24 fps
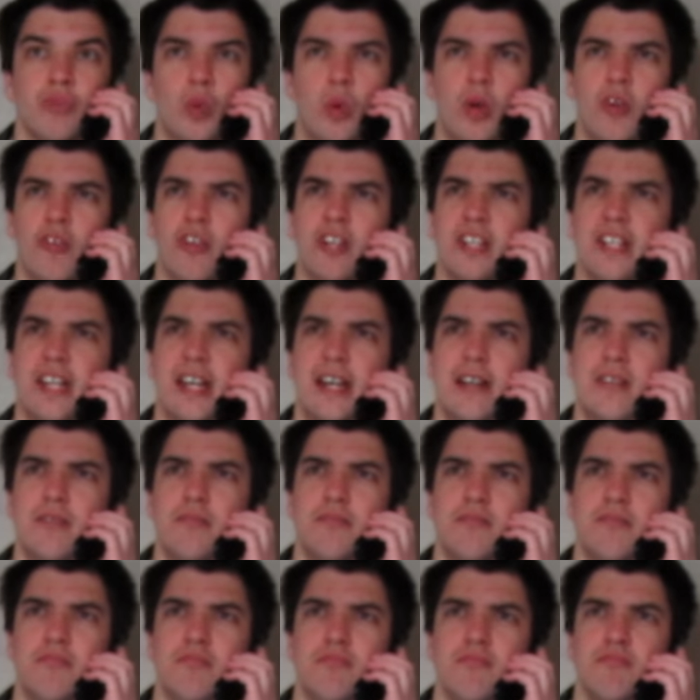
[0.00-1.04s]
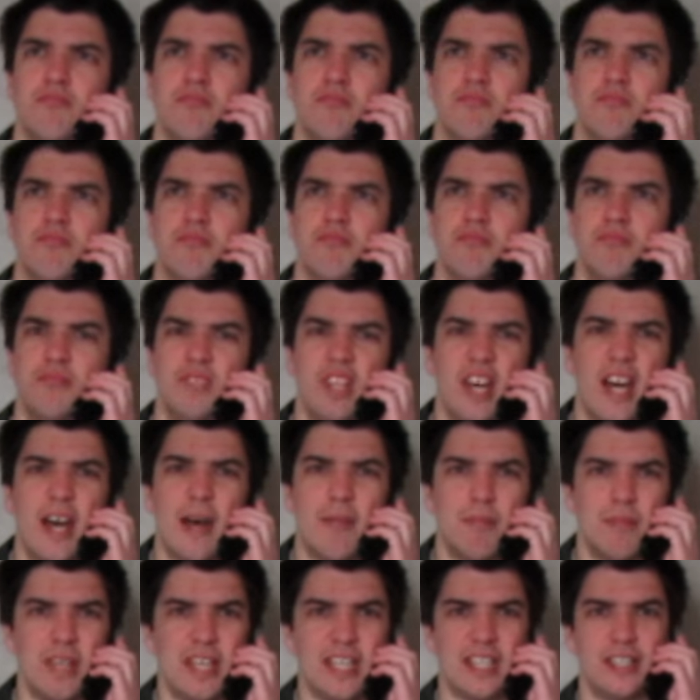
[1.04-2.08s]
What, right now? Nah,
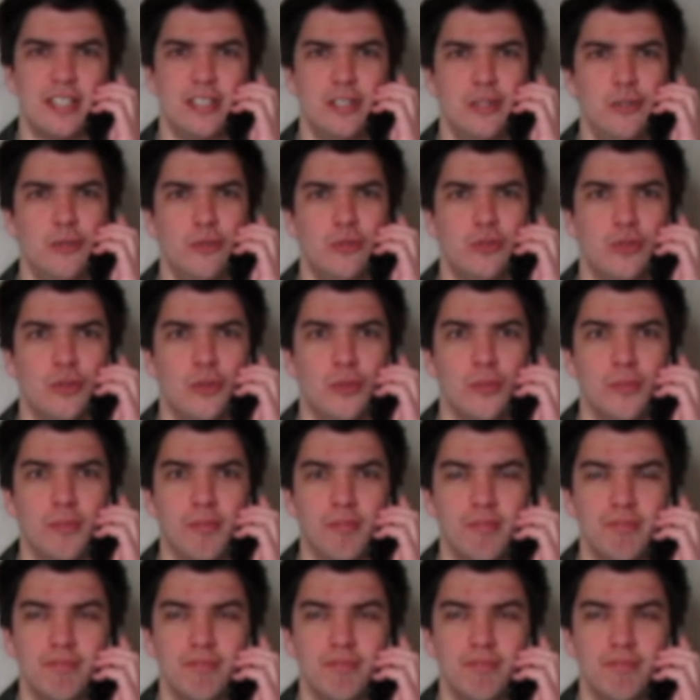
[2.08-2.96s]
I'm making a YouTube.